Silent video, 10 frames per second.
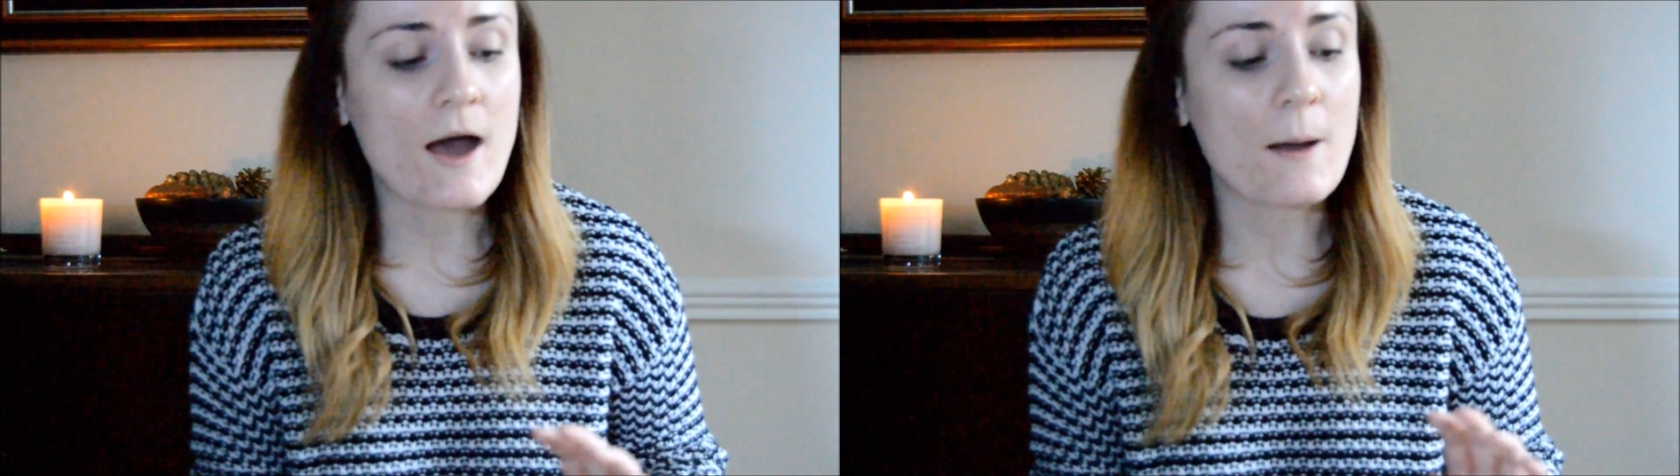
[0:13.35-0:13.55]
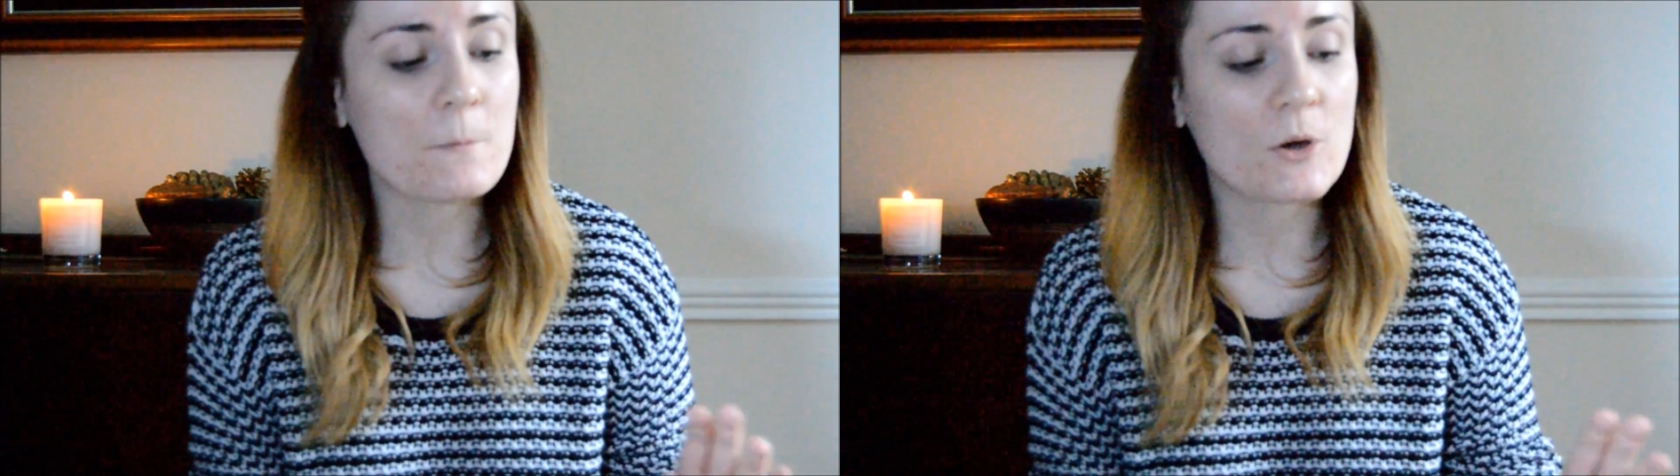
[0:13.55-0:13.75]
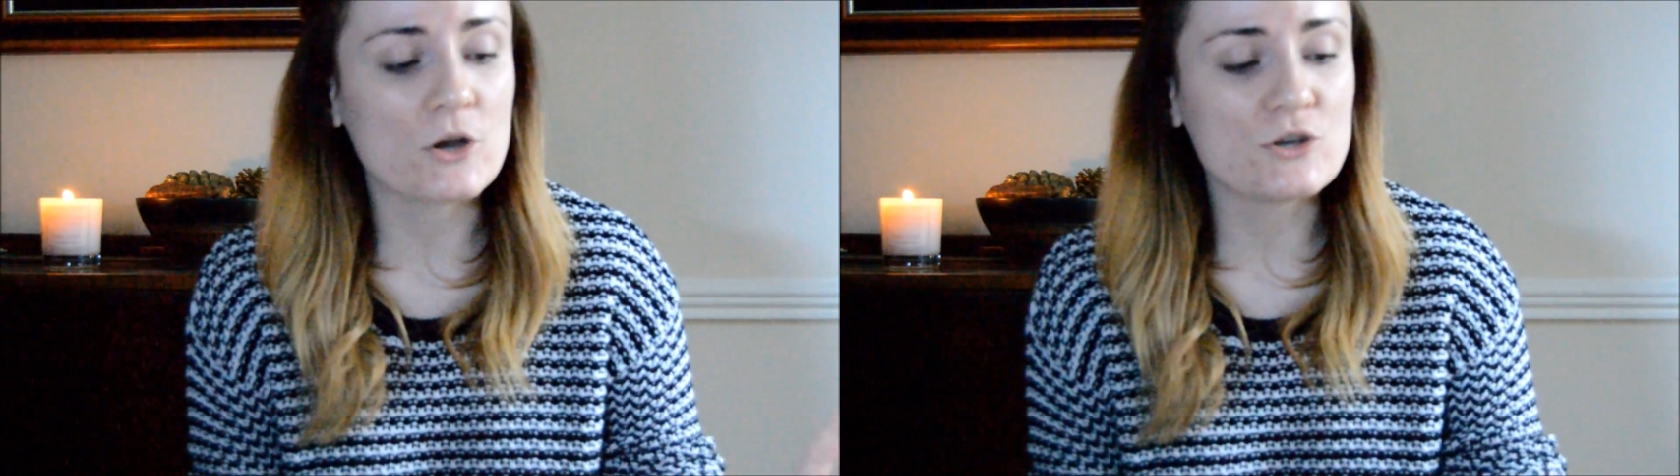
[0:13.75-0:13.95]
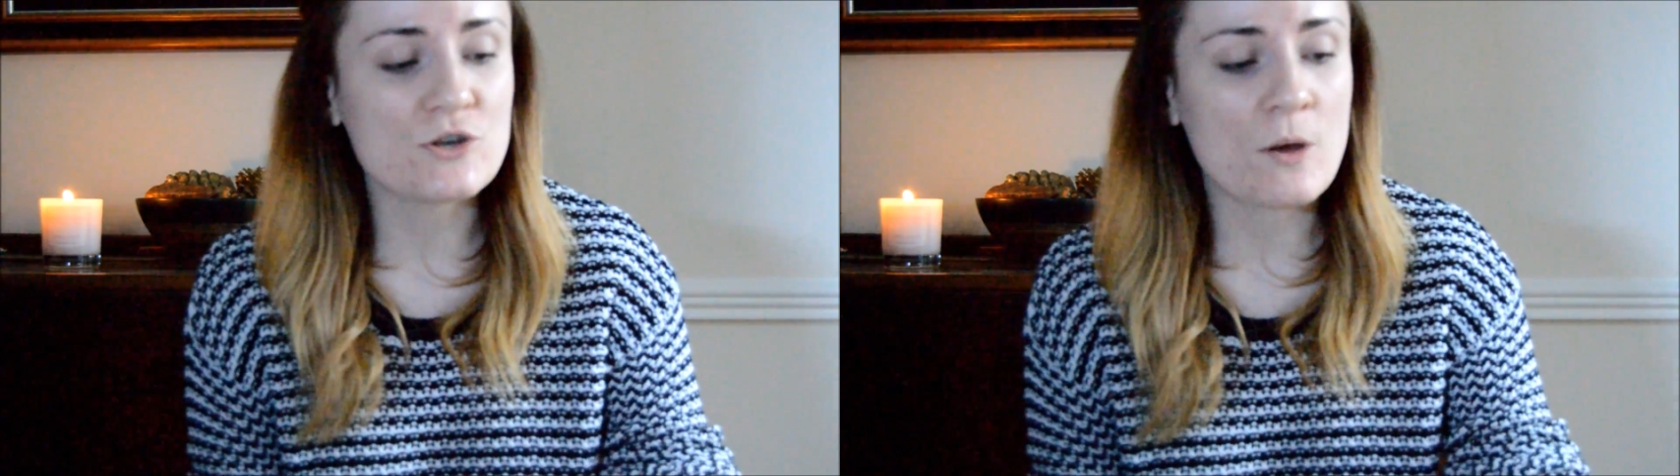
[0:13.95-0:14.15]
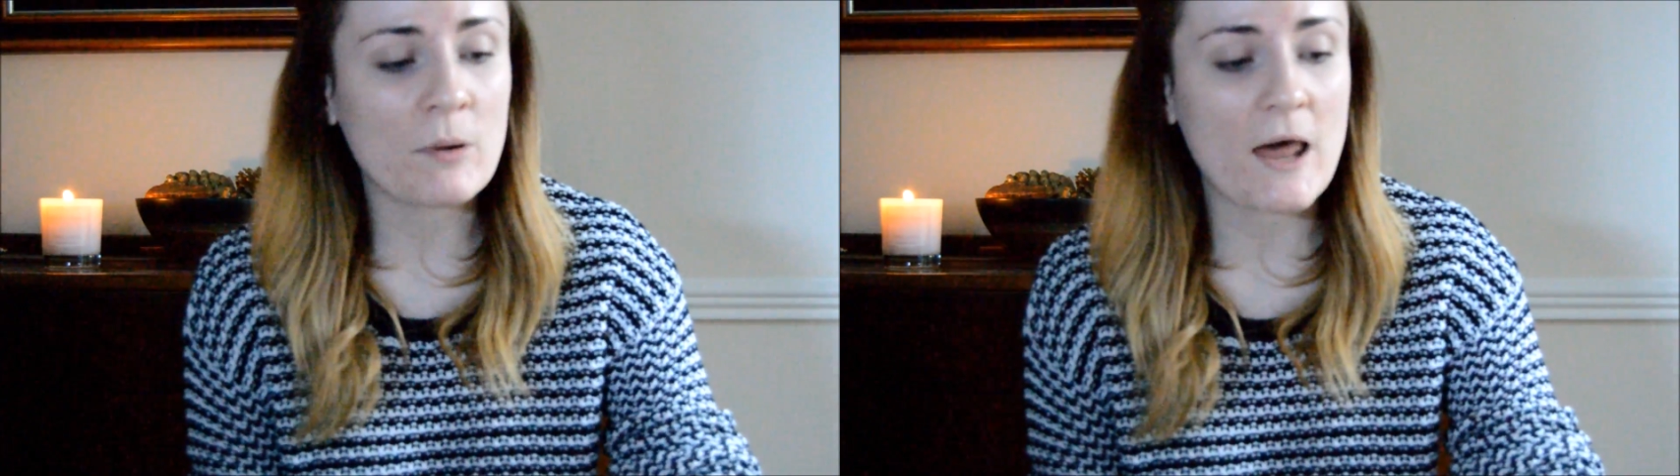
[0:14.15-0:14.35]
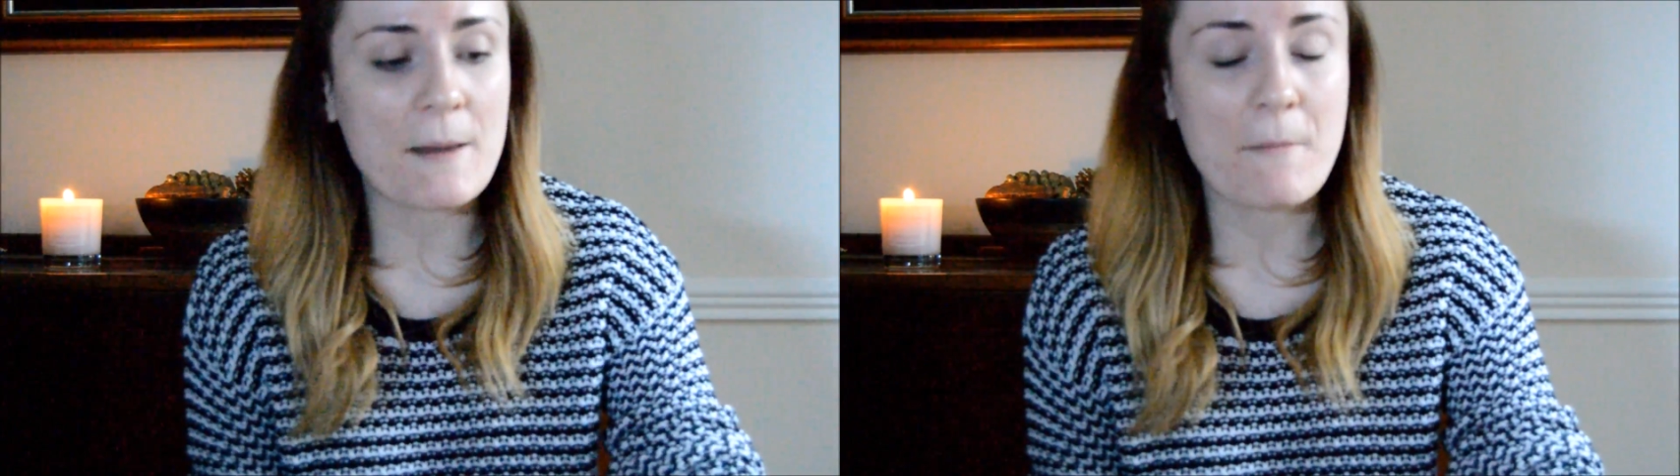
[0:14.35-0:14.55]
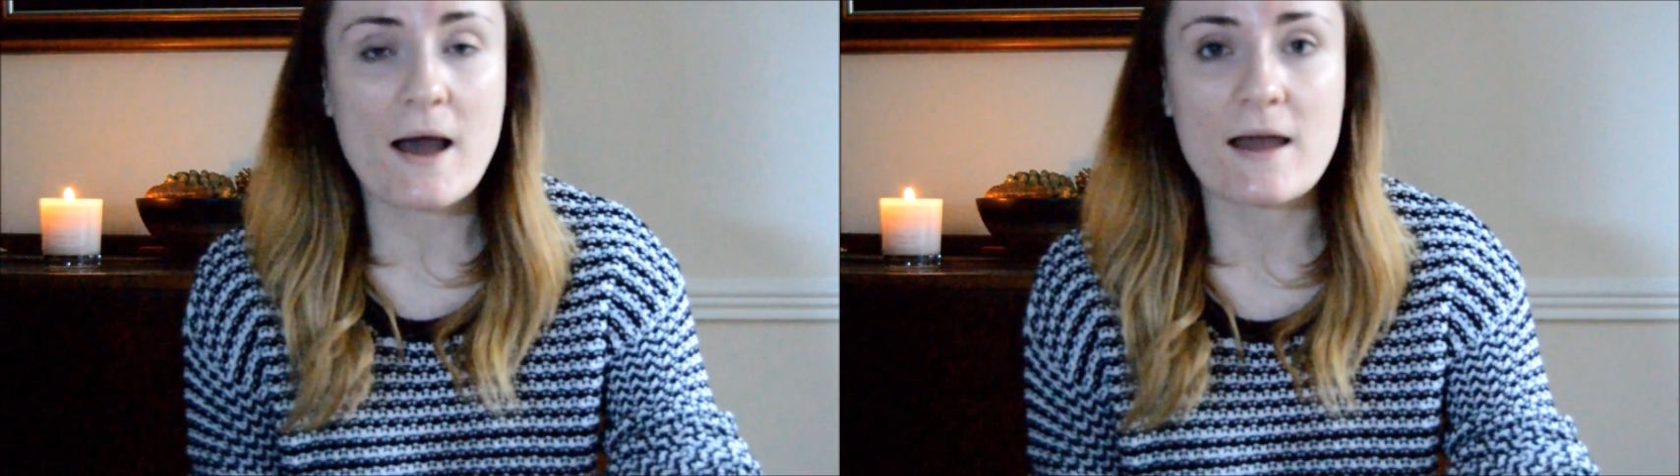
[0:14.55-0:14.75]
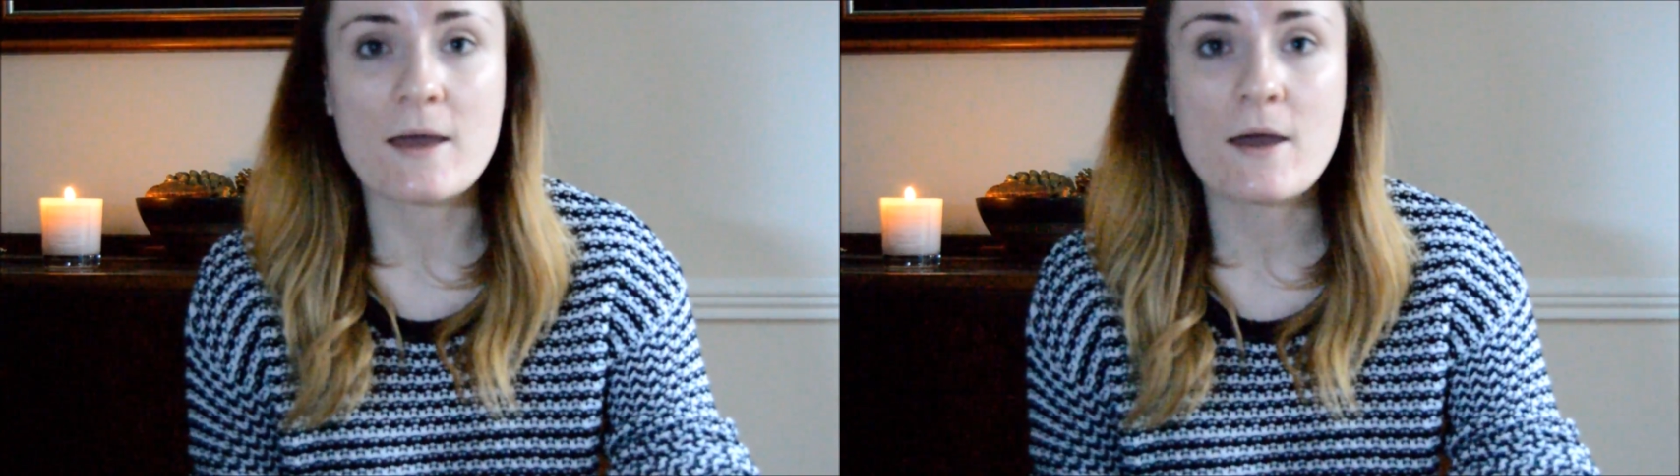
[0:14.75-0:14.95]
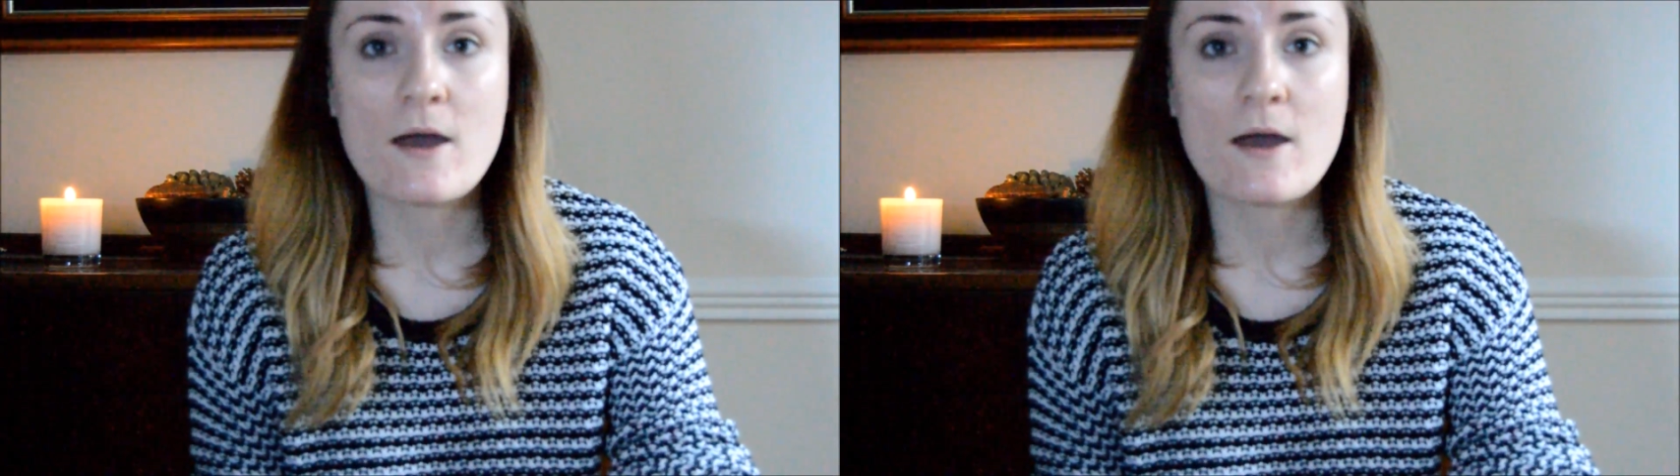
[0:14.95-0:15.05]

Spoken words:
I'm going to apply my